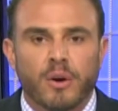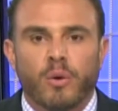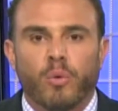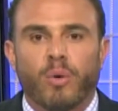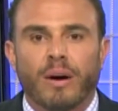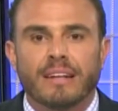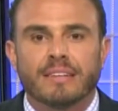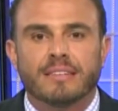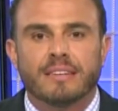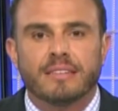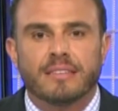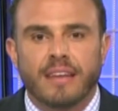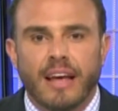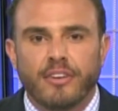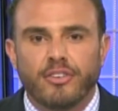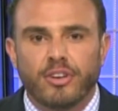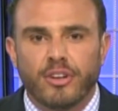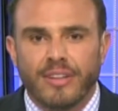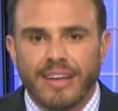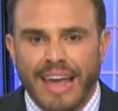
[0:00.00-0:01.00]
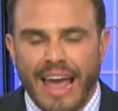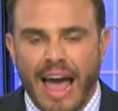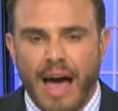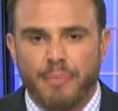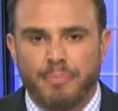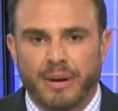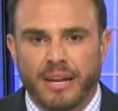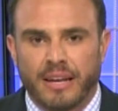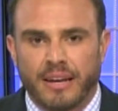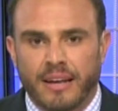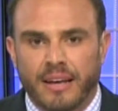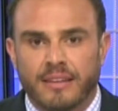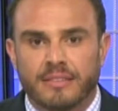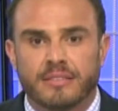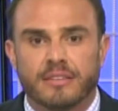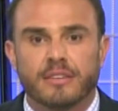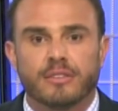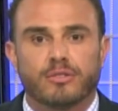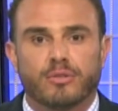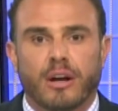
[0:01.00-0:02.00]
What is essentially happening
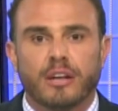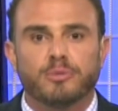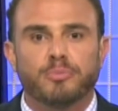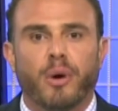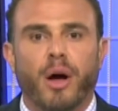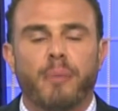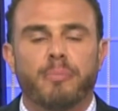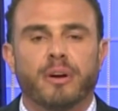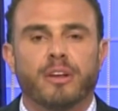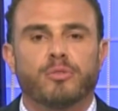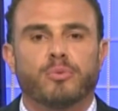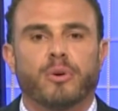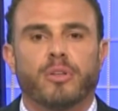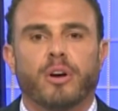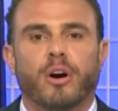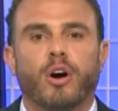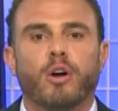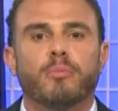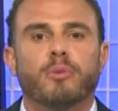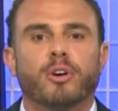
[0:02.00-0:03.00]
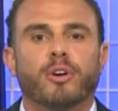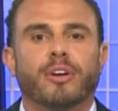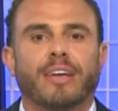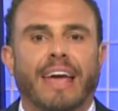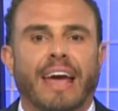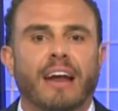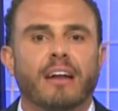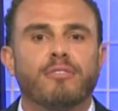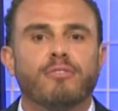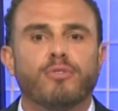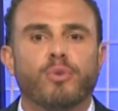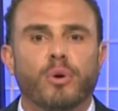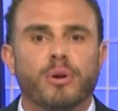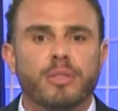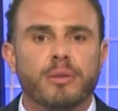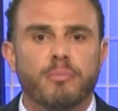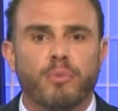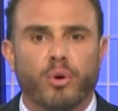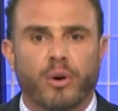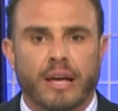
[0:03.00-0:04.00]
is distressed properties where the homeowner can't
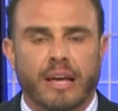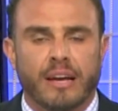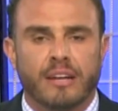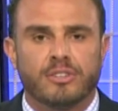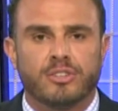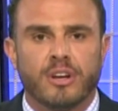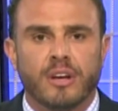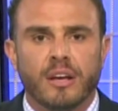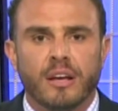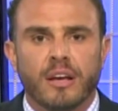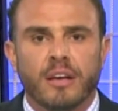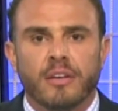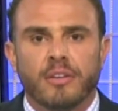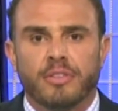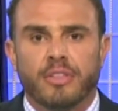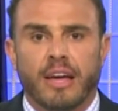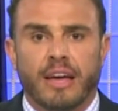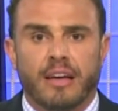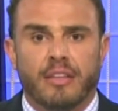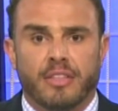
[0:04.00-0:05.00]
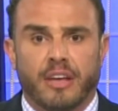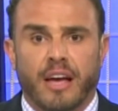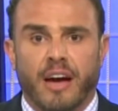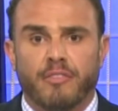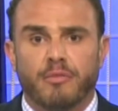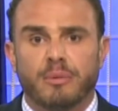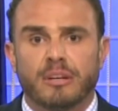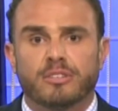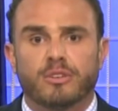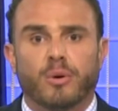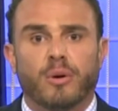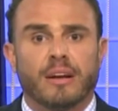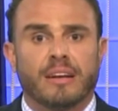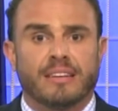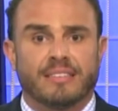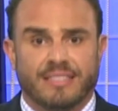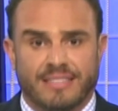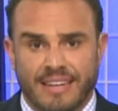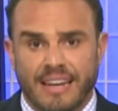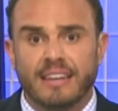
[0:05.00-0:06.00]
afford the mortgage, the government's going
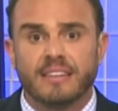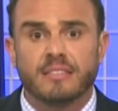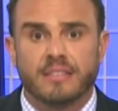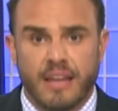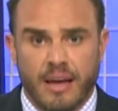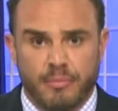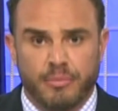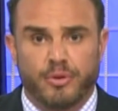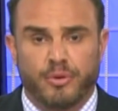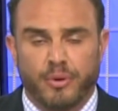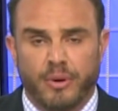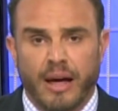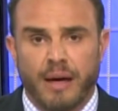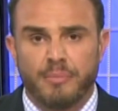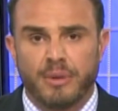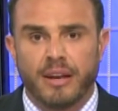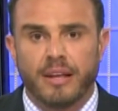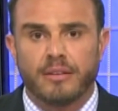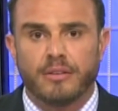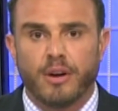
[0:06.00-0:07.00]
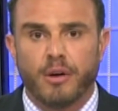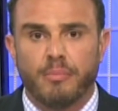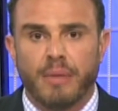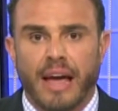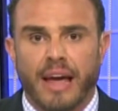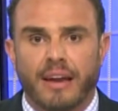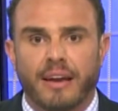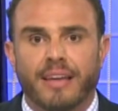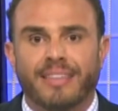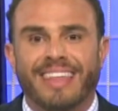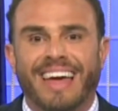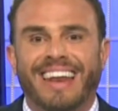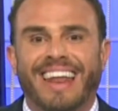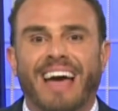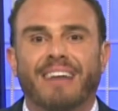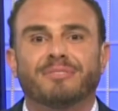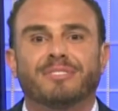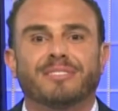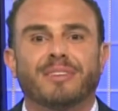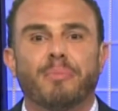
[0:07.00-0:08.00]
to seize them through eminent domain, then
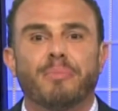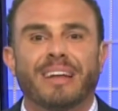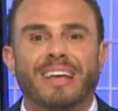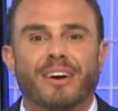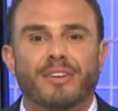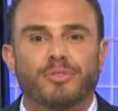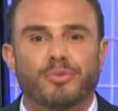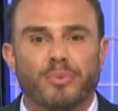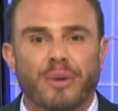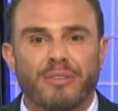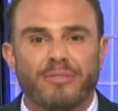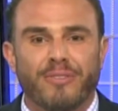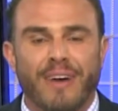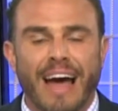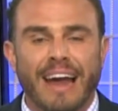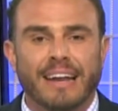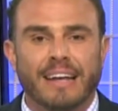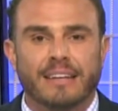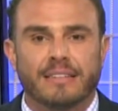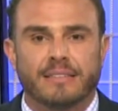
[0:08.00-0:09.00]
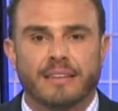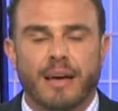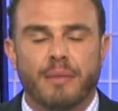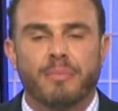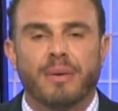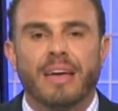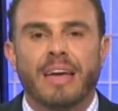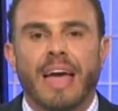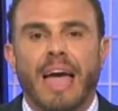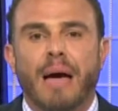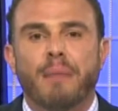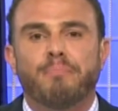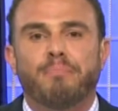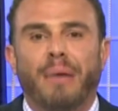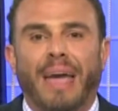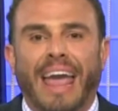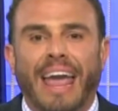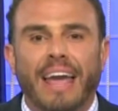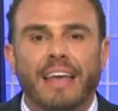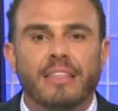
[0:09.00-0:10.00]
have somebody else refinance them and
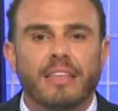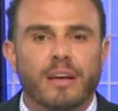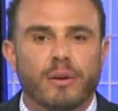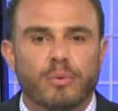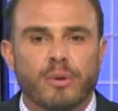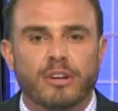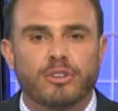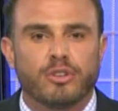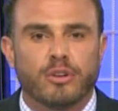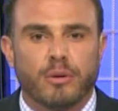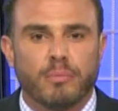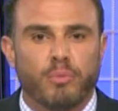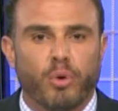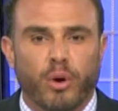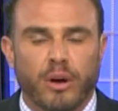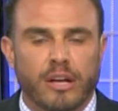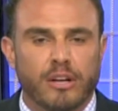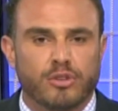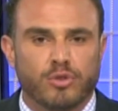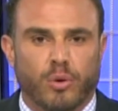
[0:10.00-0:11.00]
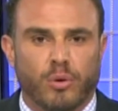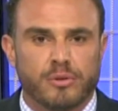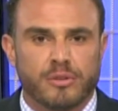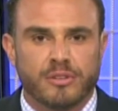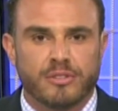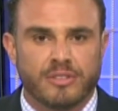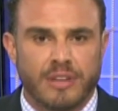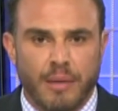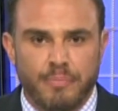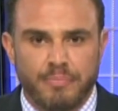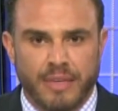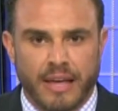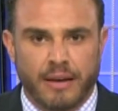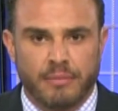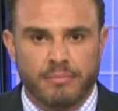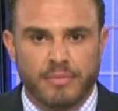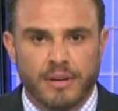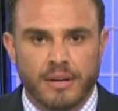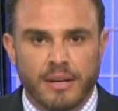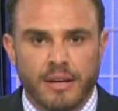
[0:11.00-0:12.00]
pay the original mortgage holder something.
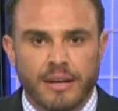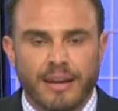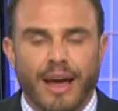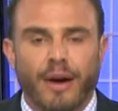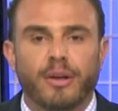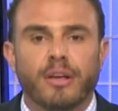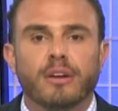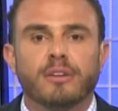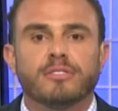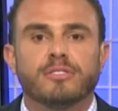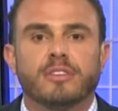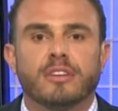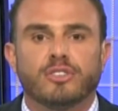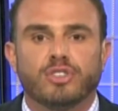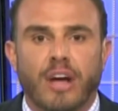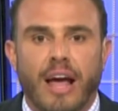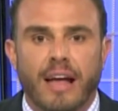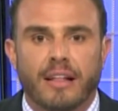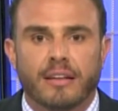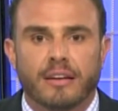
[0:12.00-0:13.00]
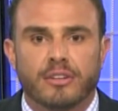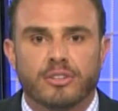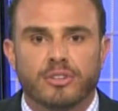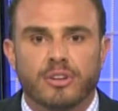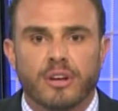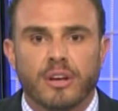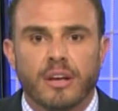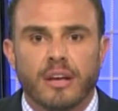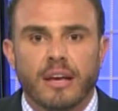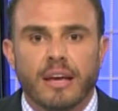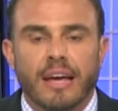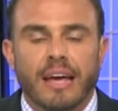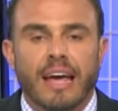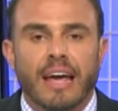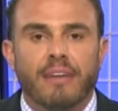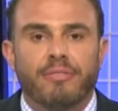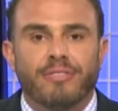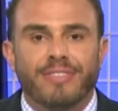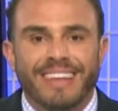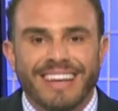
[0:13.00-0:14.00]
Now, here's the challenge.
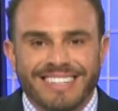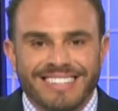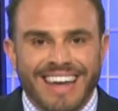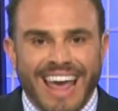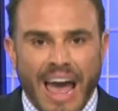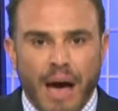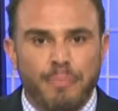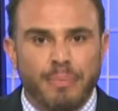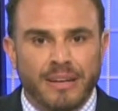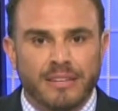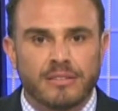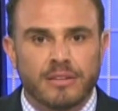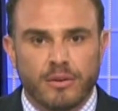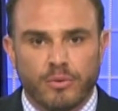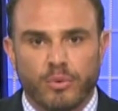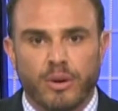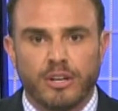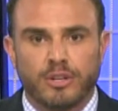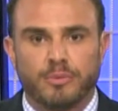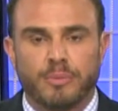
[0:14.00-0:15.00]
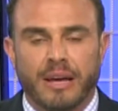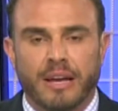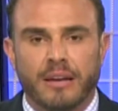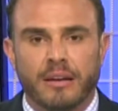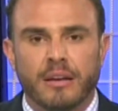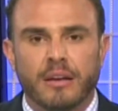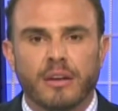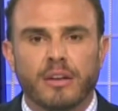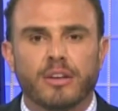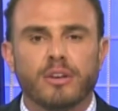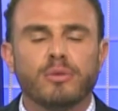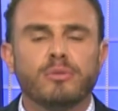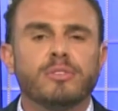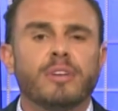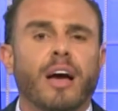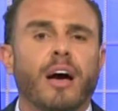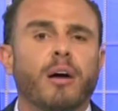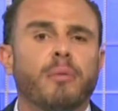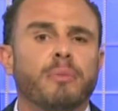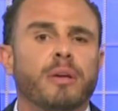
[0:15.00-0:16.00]
If this happens in Richmond, you
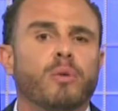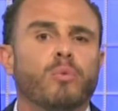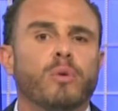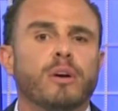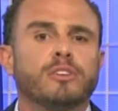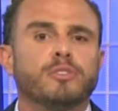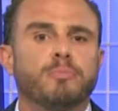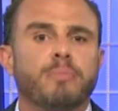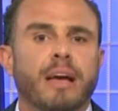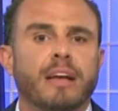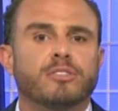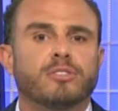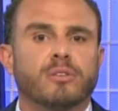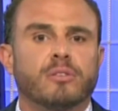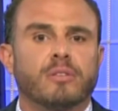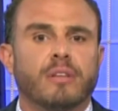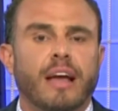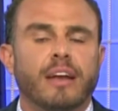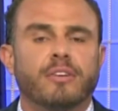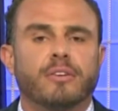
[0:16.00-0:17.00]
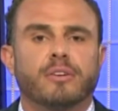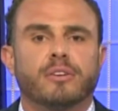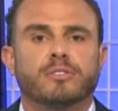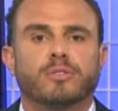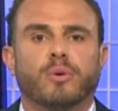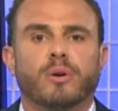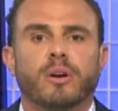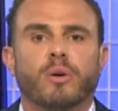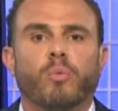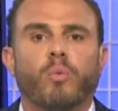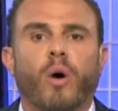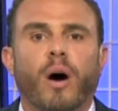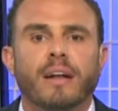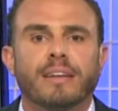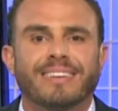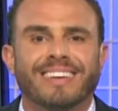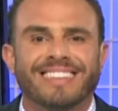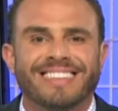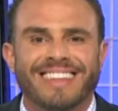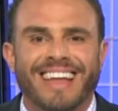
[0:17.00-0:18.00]
tell me which major lender is going to
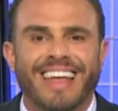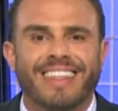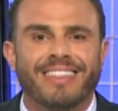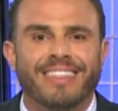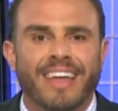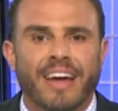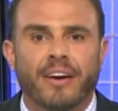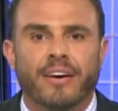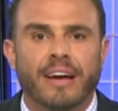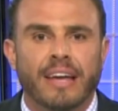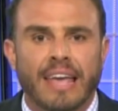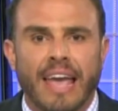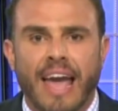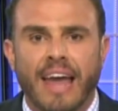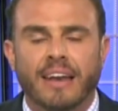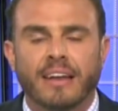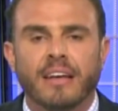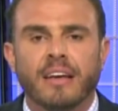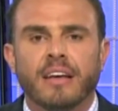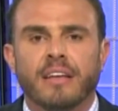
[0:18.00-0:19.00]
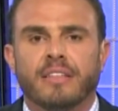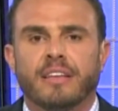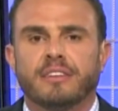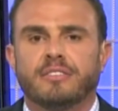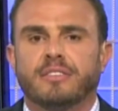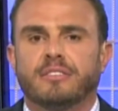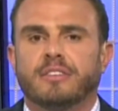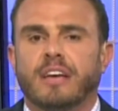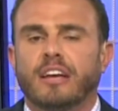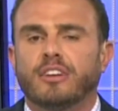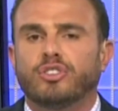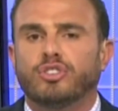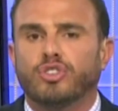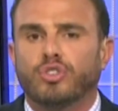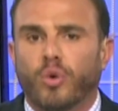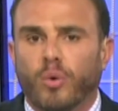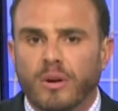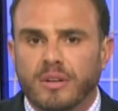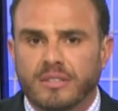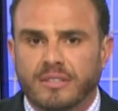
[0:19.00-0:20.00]
want to lend there again. This is a
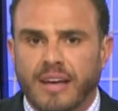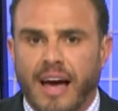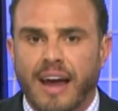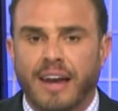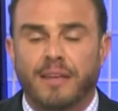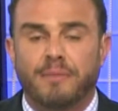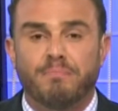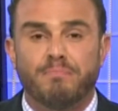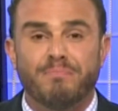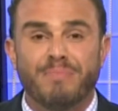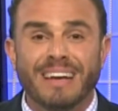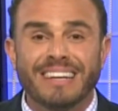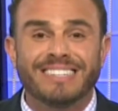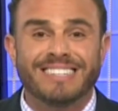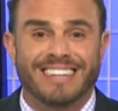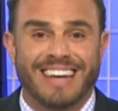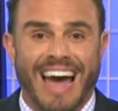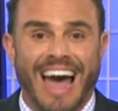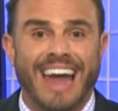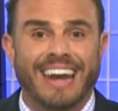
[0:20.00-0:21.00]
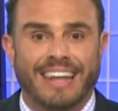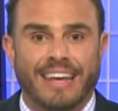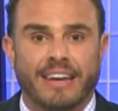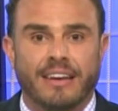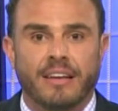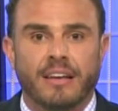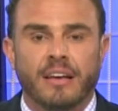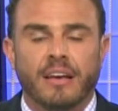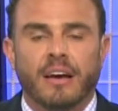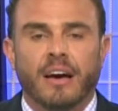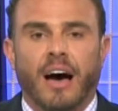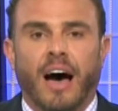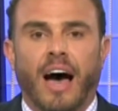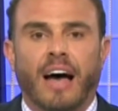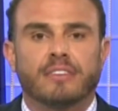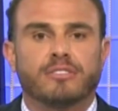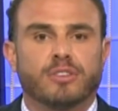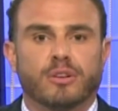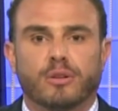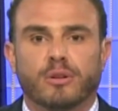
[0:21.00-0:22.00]
short-sighted, misguided
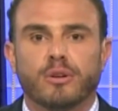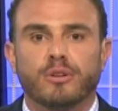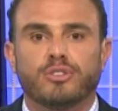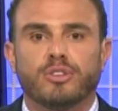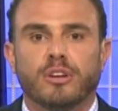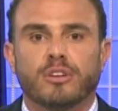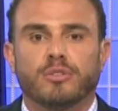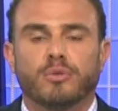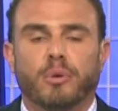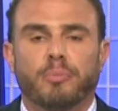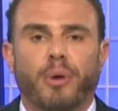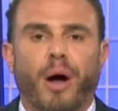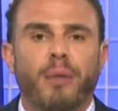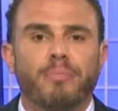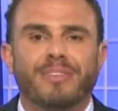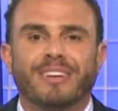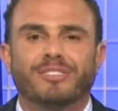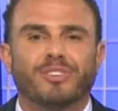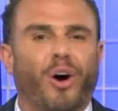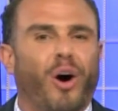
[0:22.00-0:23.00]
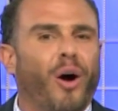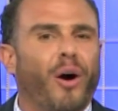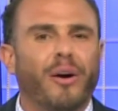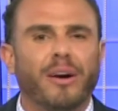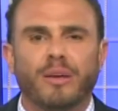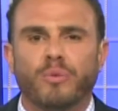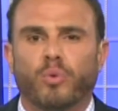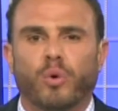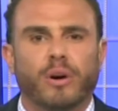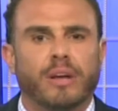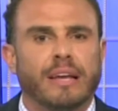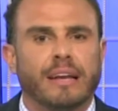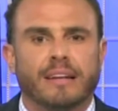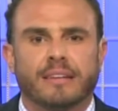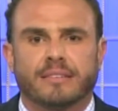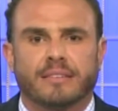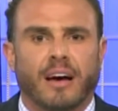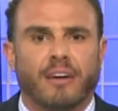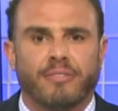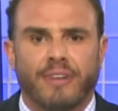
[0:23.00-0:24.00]
solution to a problem that's already working
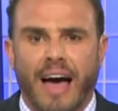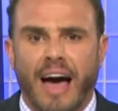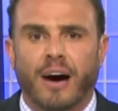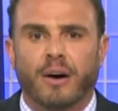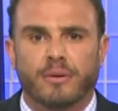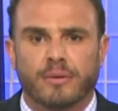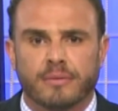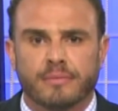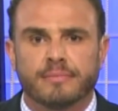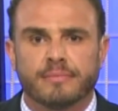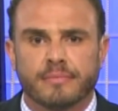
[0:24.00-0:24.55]
itself out.